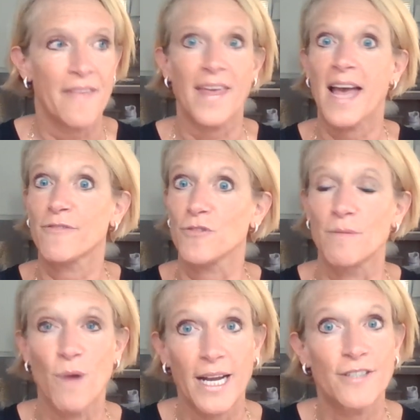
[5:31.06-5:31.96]
They have to
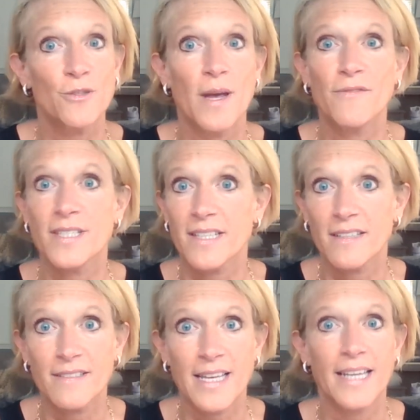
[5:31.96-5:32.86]
remind you every
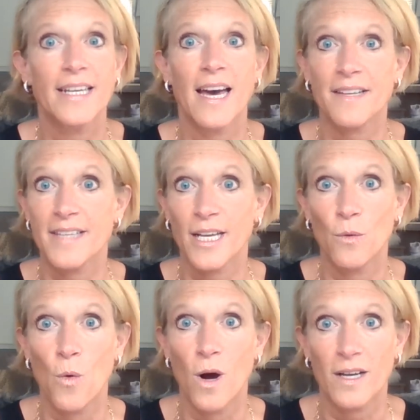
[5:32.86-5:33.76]
single day you got to take a
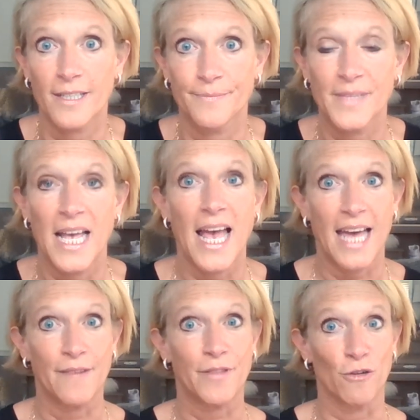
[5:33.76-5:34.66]
walk.
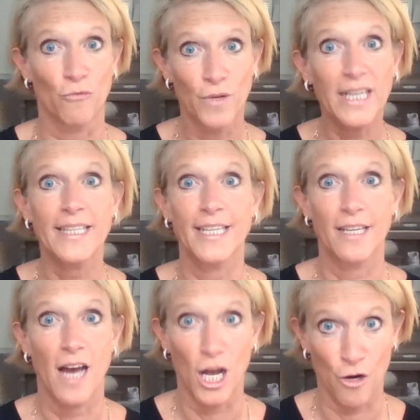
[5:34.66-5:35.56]
And if they're
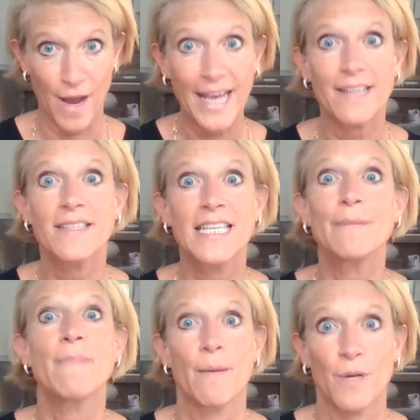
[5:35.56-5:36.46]
really a great
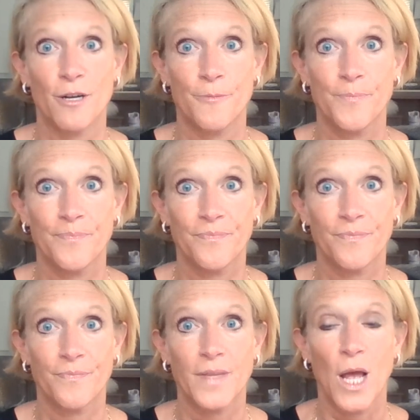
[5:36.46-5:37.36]
team member,
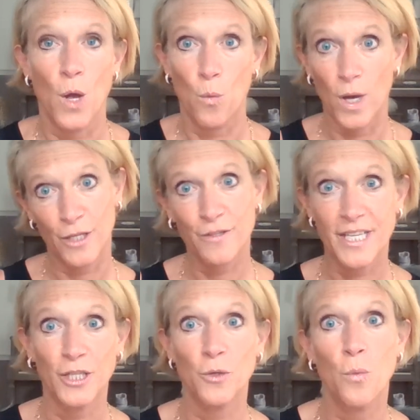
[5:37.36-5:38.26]
while you
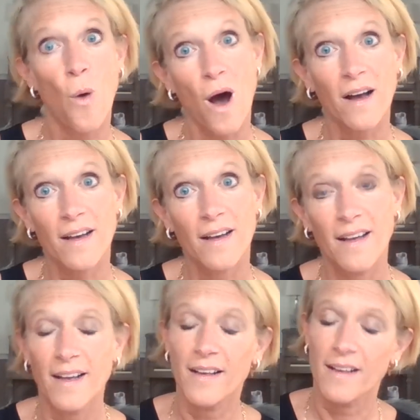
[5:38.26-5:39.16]
take your walk,
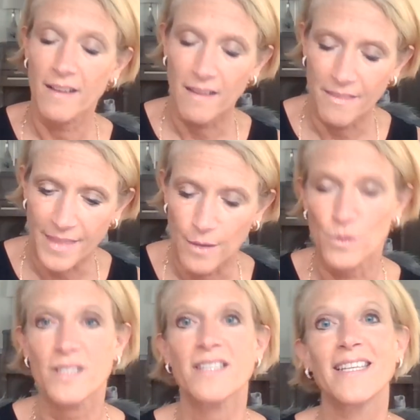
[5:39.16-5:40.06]
they
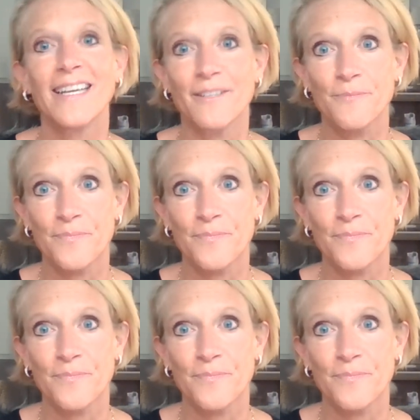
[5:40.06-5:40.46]
will sit